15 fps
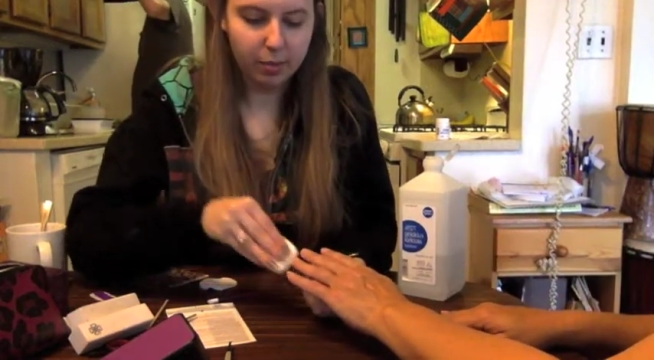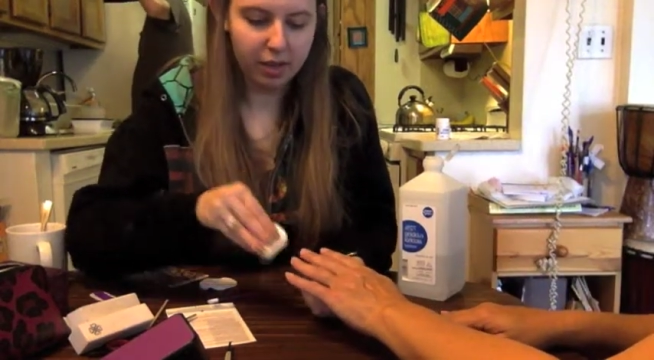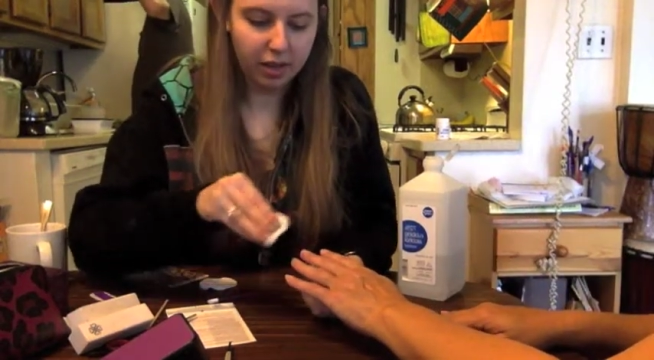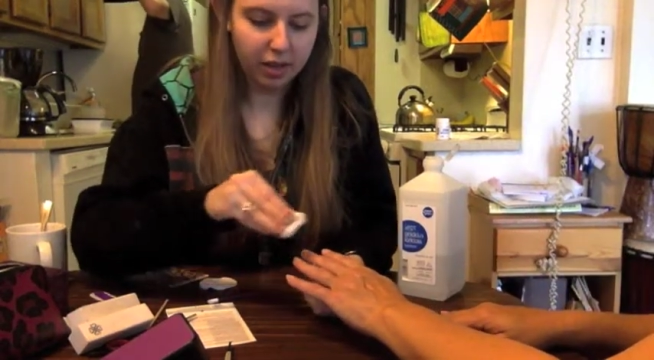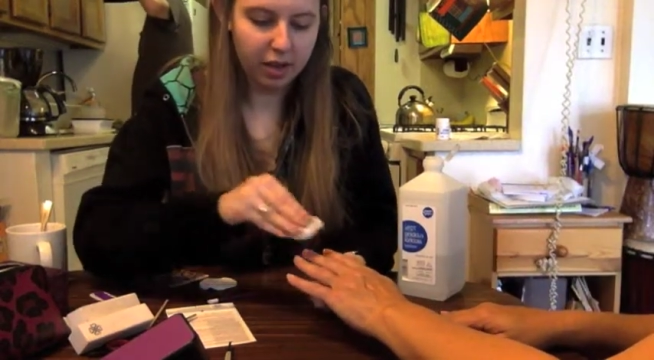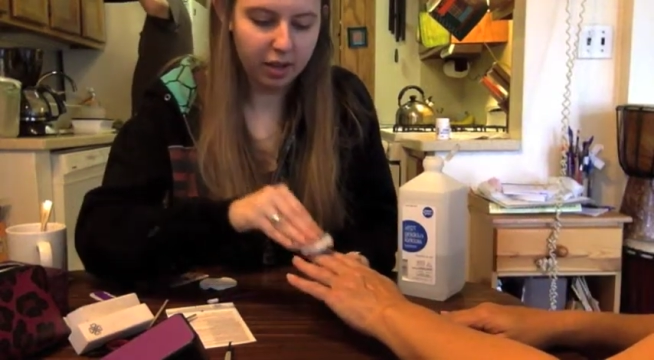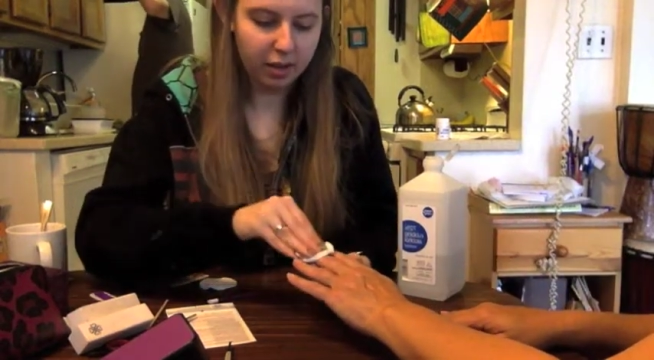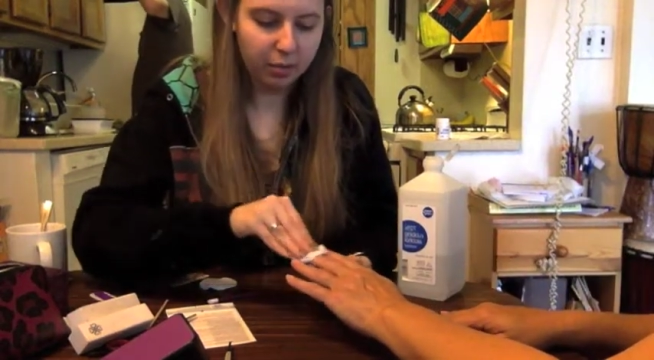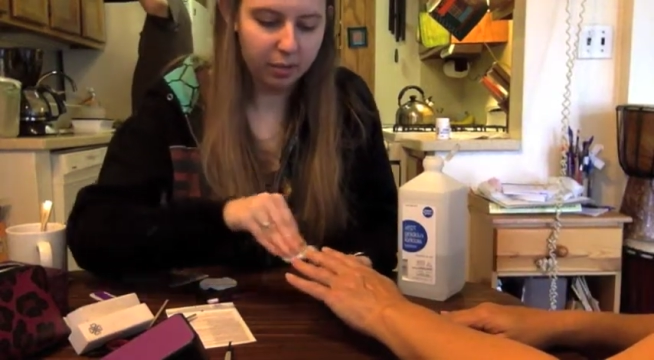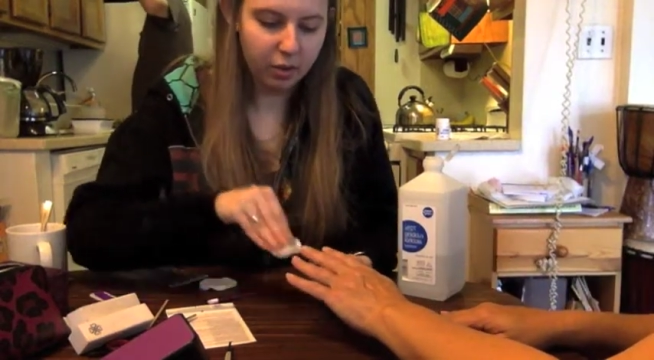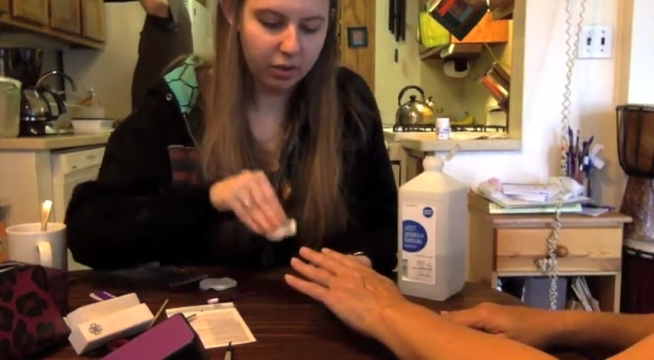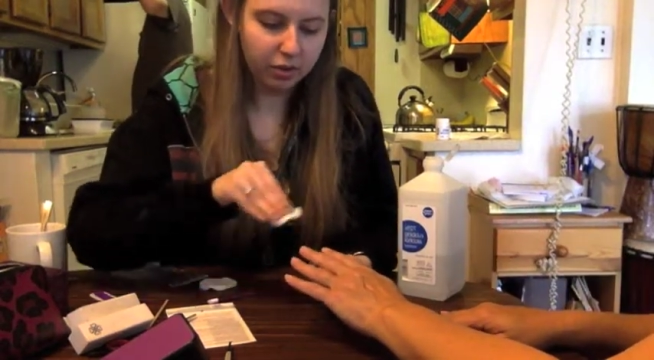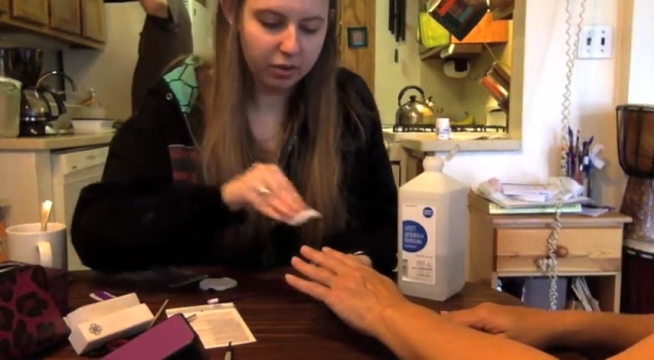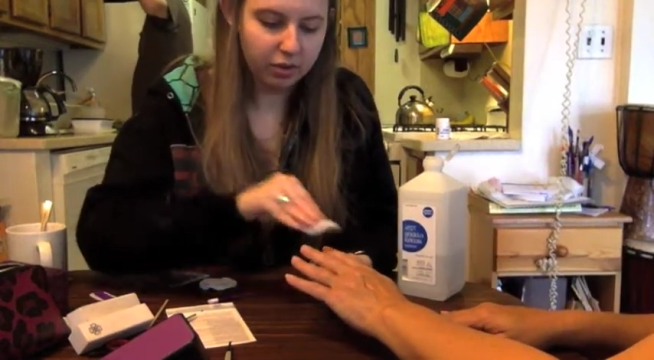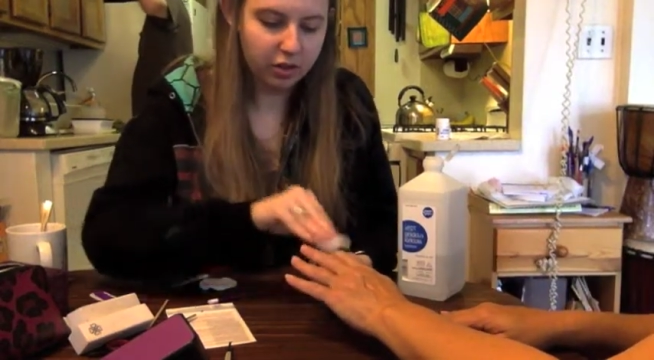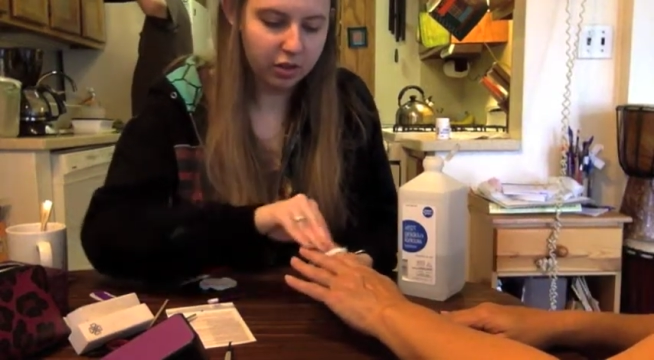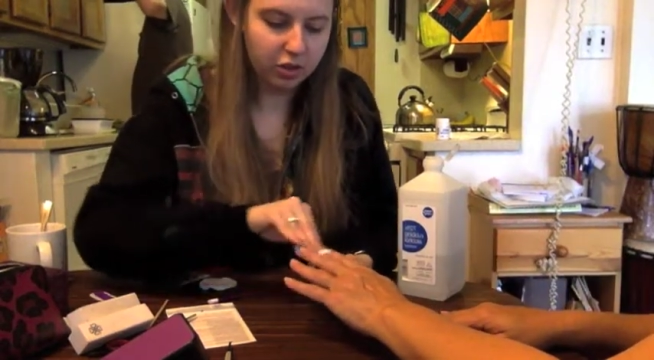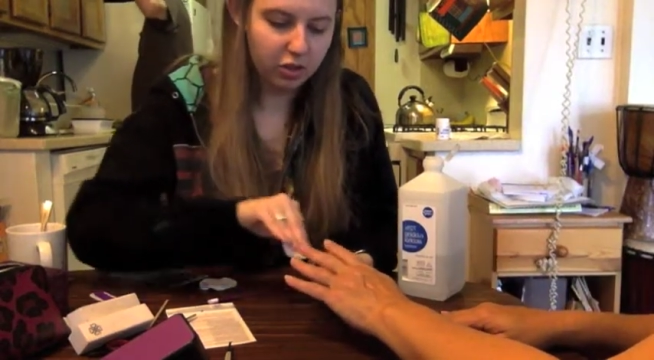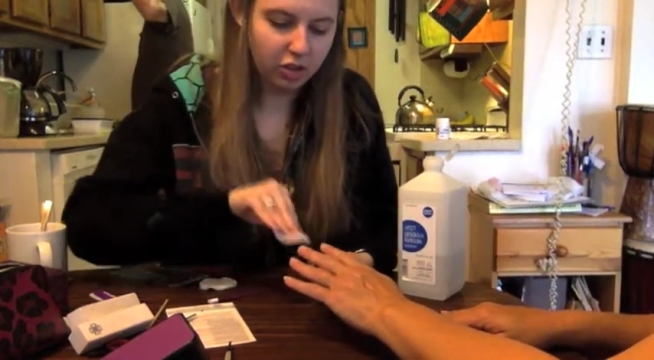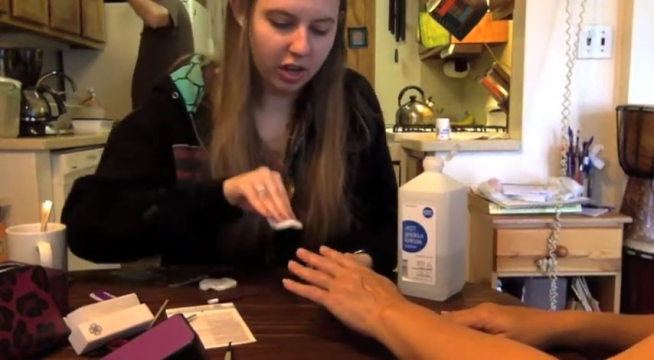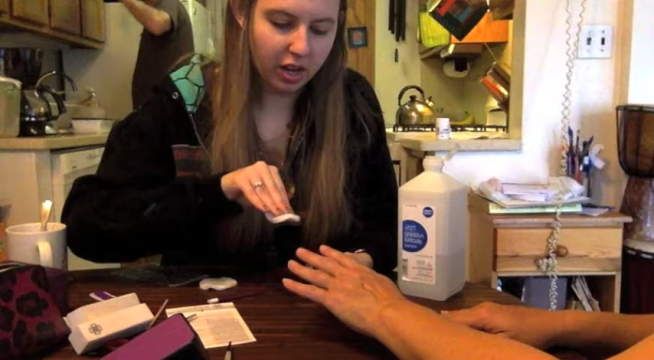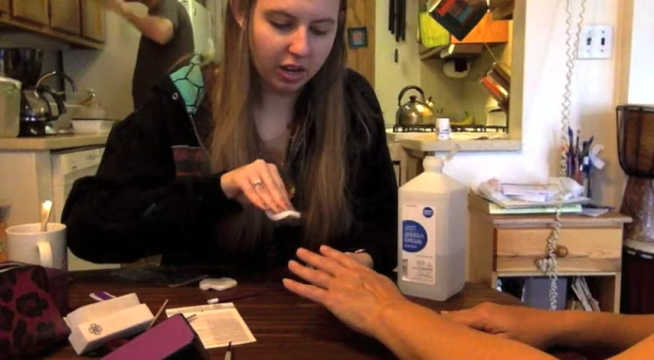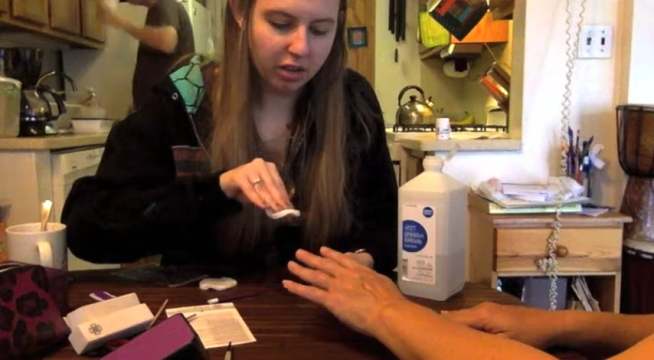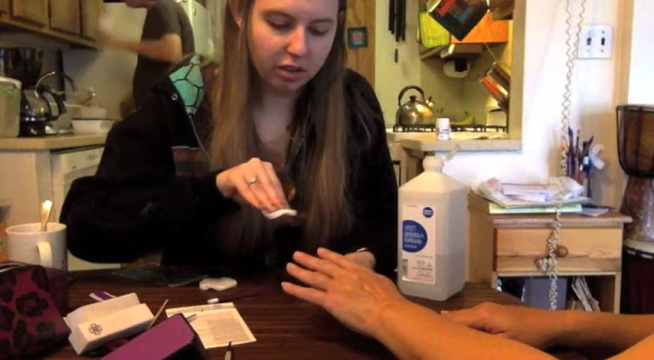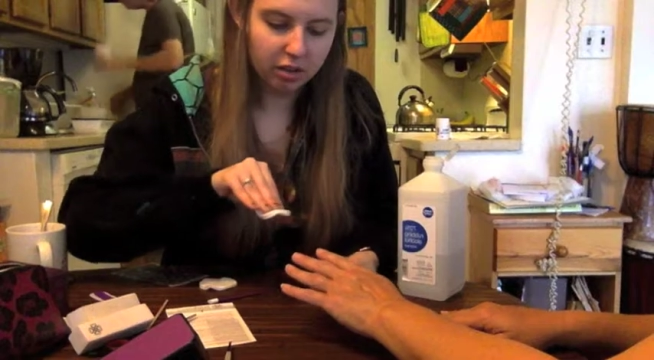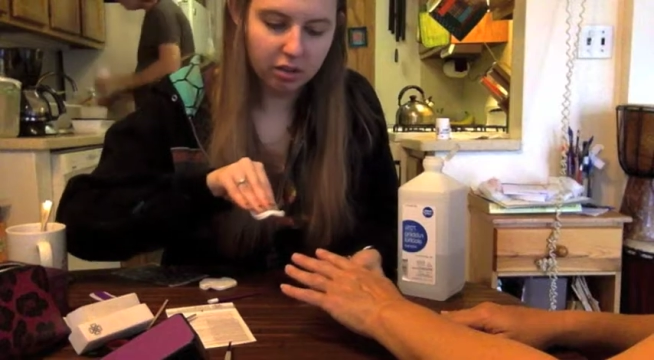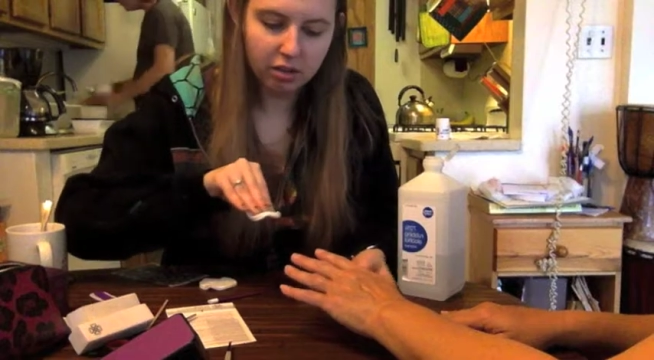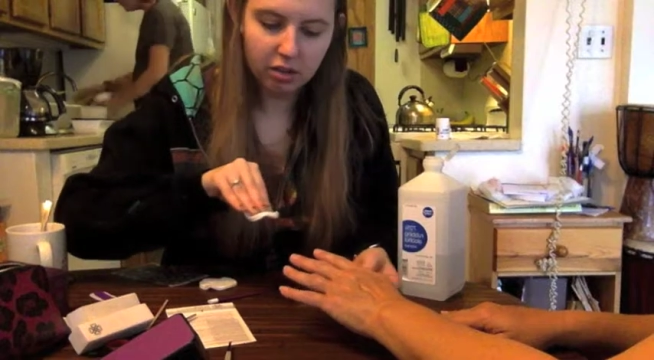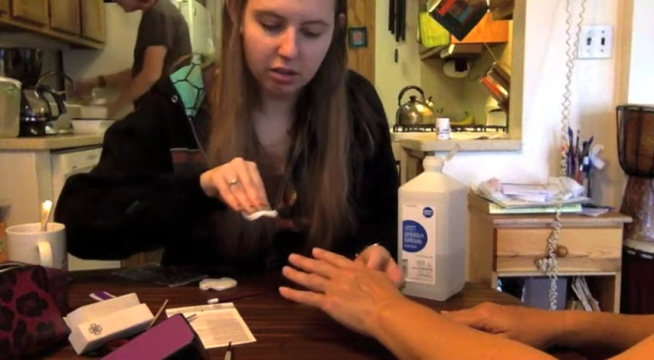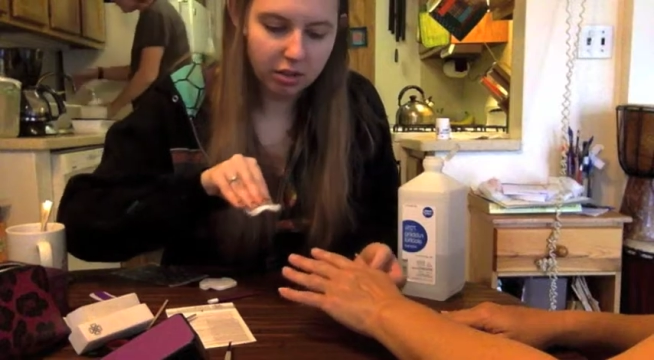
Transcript: What about cotton balls as they shed?